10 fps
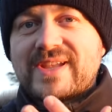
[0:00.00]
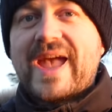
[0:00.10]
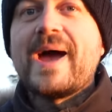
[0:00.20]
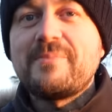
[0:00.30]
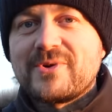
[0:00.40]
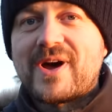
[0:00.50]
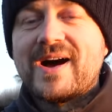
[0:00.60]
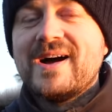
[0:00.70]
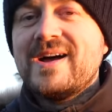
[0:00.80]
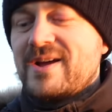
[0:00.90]

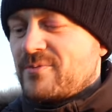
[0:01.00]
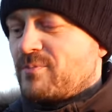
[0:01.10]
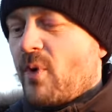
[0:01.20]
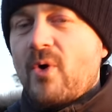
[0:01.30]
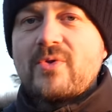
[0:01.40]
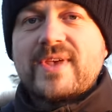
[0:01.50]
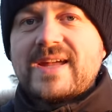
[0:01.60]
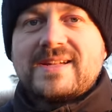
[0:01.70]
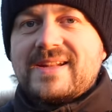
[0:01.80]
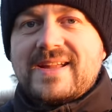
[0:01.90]
camera, more
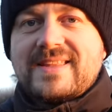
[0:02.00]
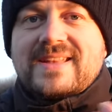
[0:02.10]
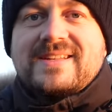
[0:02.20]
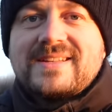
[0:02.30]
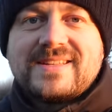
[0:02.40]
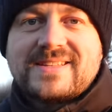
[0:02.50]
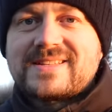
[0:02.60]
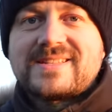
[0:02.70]
than that it is a